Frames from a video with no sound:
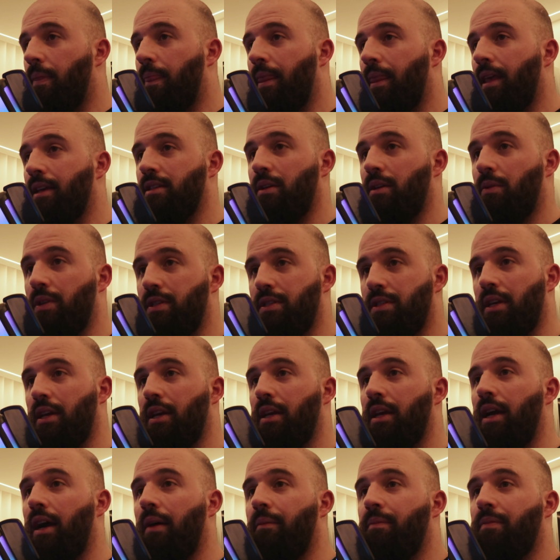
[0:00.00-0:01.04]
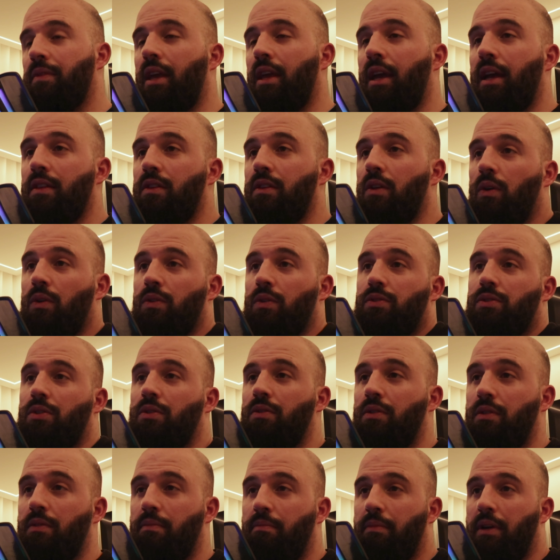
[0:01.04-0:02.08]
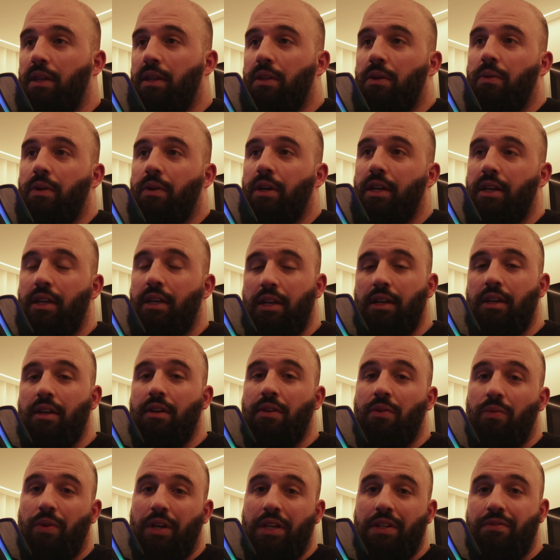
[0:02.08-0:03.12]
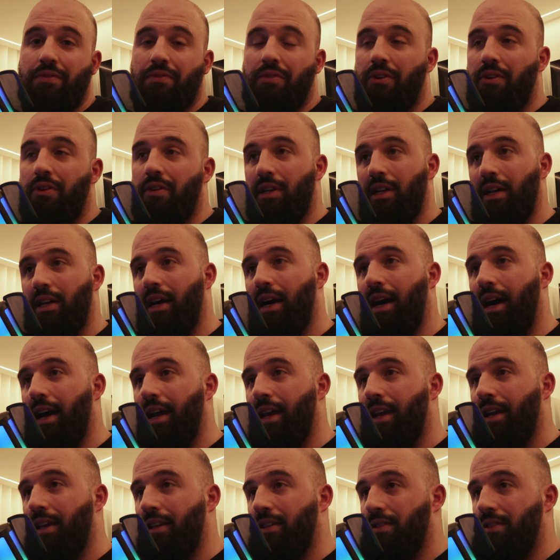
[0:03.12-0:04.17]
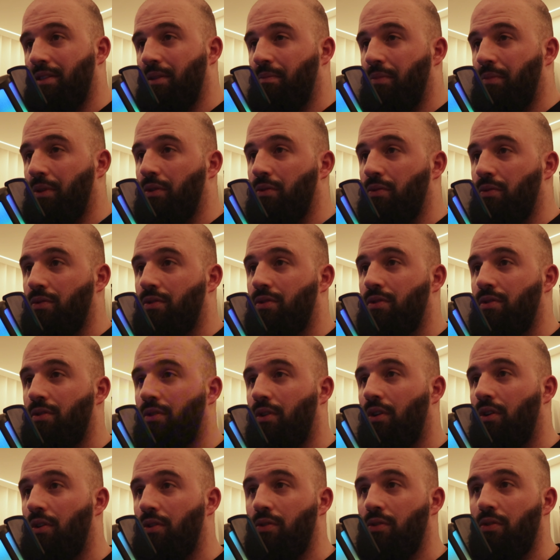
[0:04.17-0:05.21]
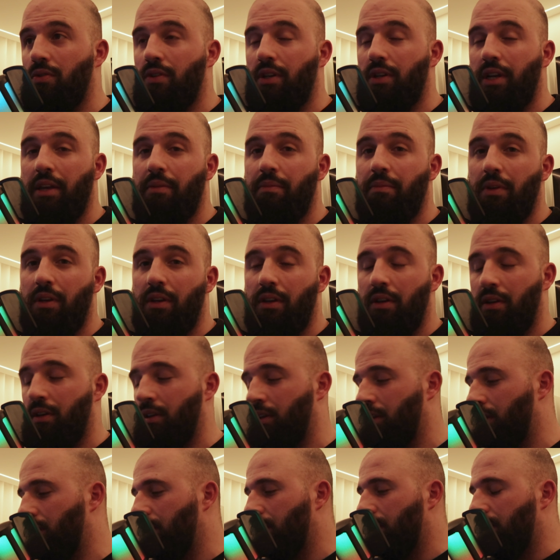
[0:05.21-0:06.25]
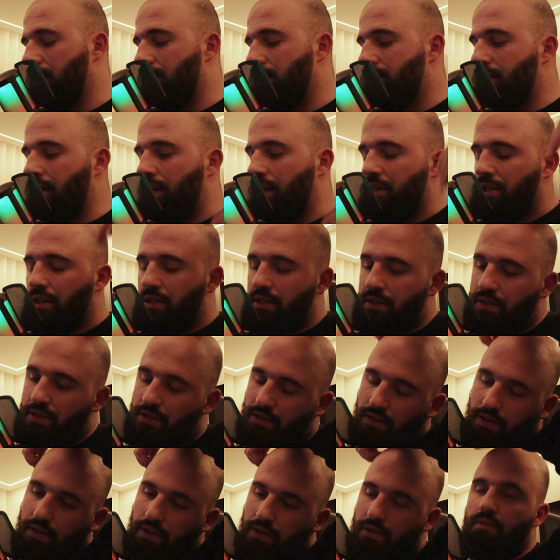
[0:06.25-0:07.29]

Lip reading: As I was saying, yeah, and also, by the way, great for high-end CPUs or long gaming sessions.